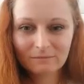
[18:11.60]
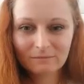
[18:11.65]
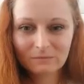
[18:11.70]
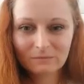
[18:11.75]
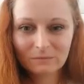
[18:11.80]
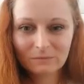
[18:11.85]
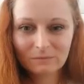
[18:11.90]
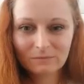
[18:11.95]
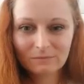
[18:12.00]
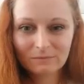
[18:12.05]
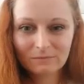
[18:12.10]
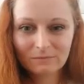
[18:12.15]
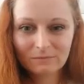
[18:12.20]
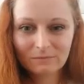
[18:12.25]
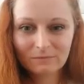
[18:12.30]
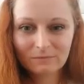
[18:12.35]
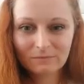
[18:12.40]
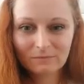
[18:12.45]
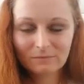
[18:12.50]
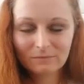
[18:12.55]

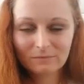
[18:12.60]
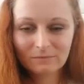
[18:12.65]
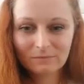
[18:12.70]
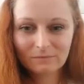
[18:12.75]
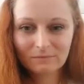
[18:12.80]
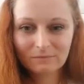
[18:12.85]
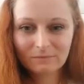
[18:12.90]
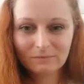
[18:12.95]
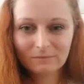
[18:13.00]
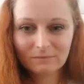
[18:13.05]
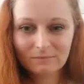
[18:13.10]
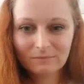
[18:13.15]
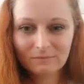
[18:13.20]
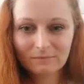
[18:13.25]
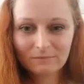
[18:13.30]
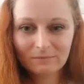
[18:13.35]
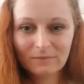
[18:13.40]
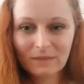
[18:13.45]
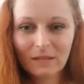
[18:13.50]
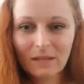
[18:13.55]

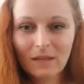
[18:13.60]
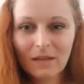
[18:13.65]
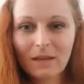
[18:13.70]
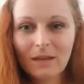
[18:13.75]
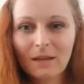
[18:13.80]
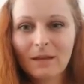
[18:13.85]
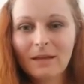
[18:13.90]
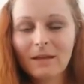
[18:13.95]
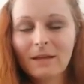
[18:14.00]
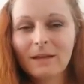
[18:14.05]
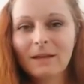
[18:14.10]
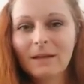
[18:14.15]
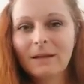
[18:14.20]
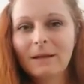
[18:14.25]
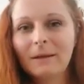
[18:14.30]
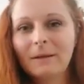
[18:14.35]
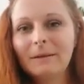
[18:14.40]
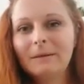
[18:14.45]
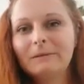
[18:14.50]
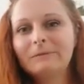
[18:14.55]

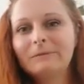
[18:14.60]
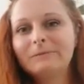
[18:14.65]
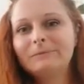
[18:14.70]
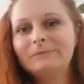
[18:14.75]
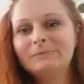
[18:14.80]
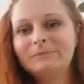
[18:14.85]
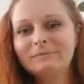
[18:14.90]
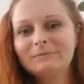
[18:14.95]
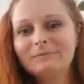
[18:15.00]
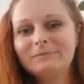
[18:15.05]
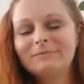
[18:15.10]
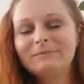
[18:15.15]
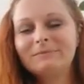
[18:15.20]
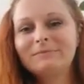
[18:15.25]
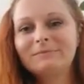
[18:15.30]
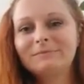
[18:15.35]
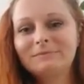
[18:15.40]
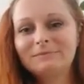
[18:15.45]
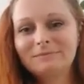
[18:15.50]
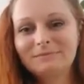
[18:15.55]

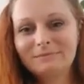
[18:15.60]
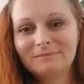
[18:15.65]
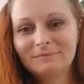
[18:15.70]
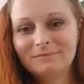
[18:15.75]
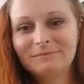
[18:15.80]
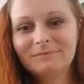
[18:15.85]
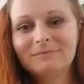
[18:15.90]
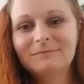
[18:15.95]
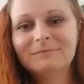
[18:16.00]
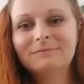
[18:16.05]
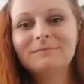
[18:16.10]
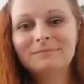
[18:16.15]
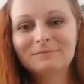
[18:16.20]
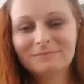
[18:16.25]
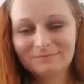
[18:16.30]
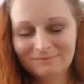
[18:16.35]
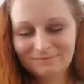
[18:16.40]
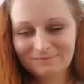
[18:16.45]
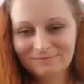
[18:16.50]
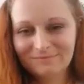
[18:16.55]

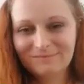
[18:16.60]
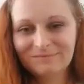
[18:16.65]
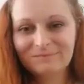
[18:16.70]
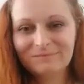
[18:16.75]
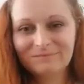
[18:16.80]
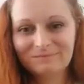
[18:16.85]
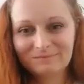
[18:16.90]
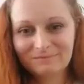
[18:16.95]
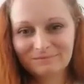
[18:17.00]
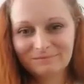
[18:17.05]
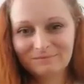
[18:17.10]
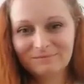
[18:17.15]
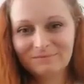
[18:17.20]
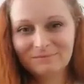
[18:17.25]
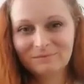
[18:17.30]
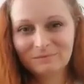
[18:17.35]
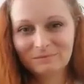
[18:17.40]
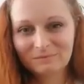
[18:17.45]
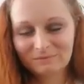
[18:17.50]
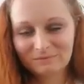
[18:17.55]

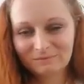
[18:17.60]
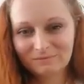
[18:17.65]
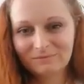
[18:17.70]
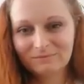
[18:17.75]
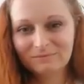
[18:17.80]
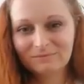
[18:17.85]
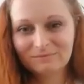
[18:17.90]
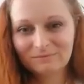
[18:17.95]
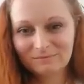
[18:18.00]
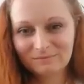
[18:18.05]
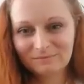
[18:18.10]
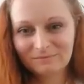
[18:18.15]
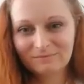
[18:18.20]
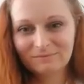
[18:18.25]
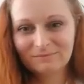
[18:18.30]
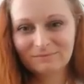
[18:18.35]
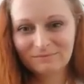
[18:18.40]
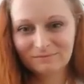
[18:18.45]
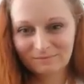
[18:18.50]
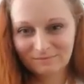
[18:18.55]

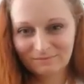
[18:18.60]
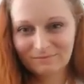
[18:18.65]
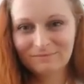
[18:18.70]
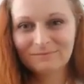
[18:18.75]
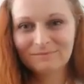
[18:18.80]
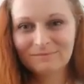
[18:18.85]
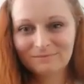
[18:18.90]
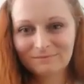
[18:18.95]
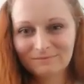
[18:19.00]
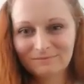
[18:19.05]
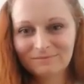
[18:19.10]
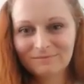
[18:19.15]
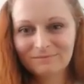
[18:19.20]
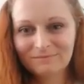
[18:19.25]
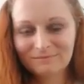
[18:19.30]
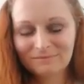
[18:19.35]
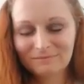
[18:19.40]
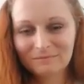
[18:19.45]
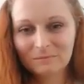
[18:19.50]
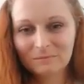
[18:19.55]
[no speech]